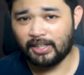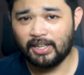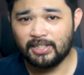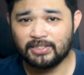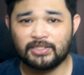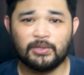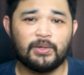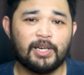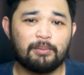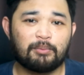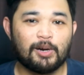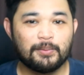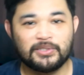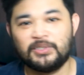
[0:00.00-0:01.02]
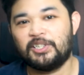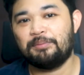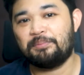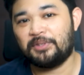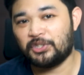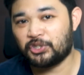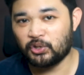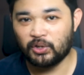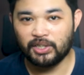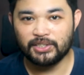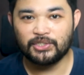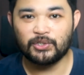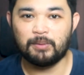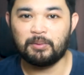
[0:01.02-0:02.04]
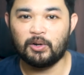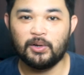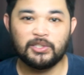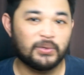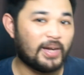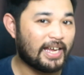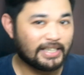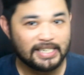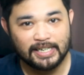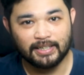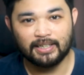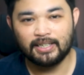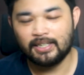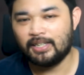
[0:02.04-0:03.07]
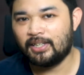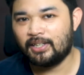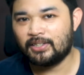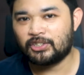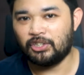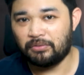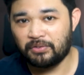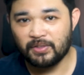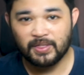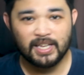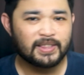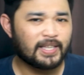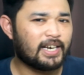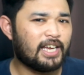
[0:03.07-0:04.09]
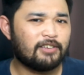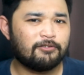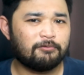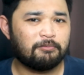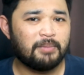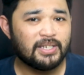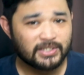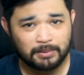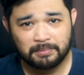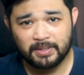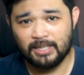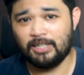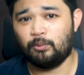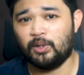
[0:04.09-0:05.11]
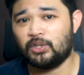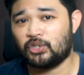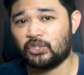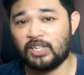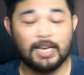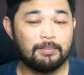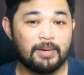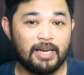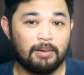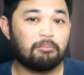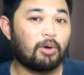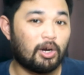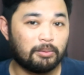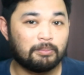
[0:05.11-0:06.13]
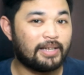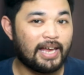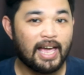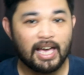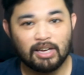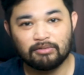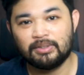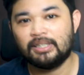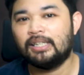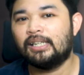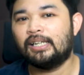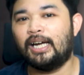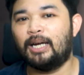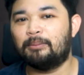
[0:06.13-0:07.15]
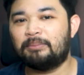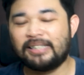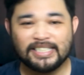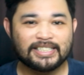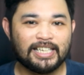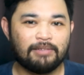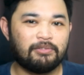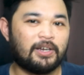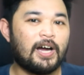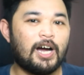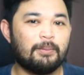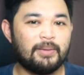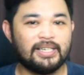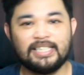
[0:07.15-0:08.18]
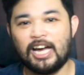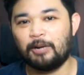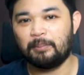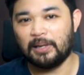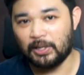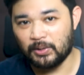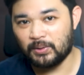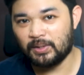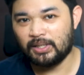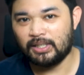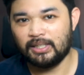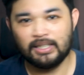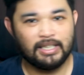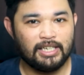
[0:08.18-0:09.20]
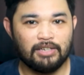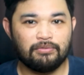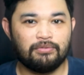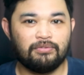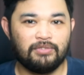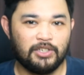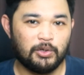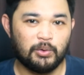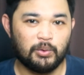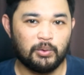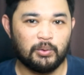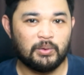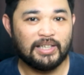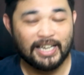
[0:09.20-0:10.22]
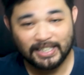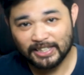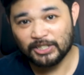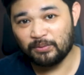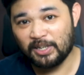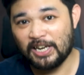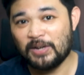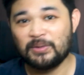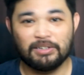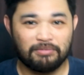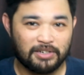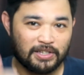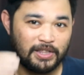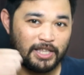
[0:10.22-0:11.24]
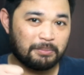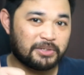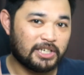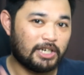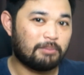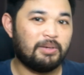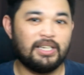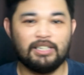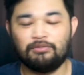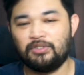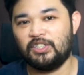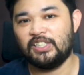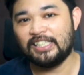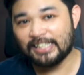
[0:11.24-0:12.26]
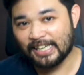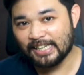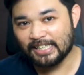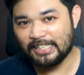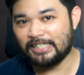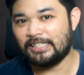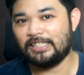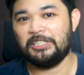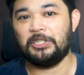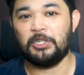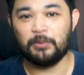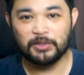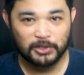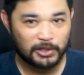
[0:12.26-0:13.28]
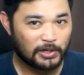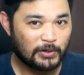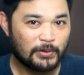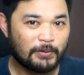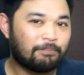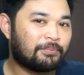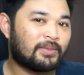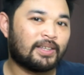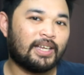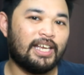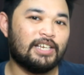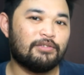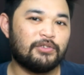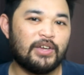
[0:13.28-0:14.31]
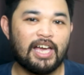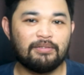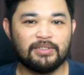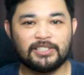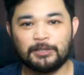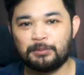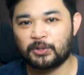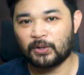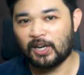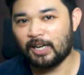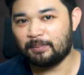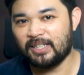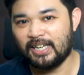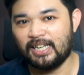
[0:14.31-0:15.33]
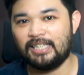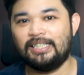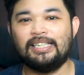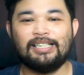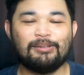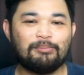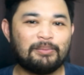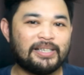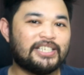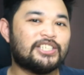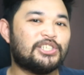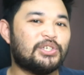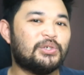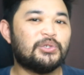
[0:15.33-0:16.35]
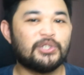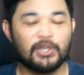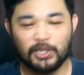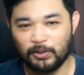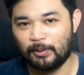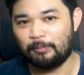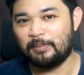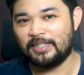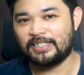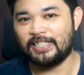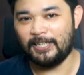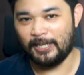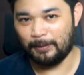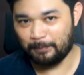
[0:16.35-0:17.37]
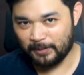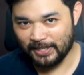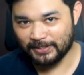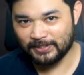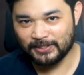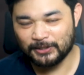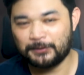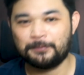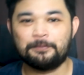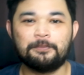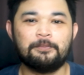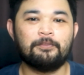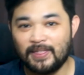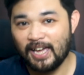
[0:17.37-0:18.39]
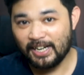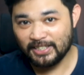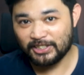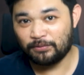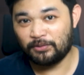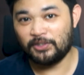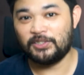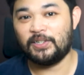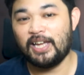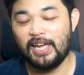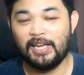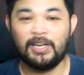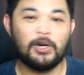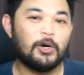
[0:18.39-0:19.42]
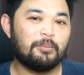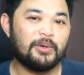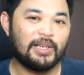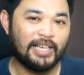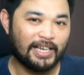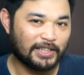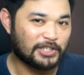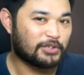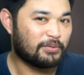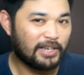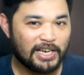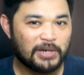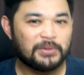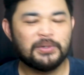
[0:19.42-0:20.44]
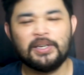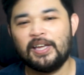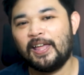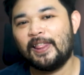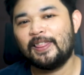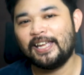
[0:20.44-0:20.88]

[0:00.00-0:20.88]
Alright guys, so I promise to keep this short, so I'm going to end here. So if you think that I've missed something, which I may probably have, please leave a comment down below. If you like this video, give it a thumbs up. And if you didn't like it, you know what to do. And if you haven't subscribed yet, please do, so you won't miss any updates. And that is it for today, and I hope you like this video.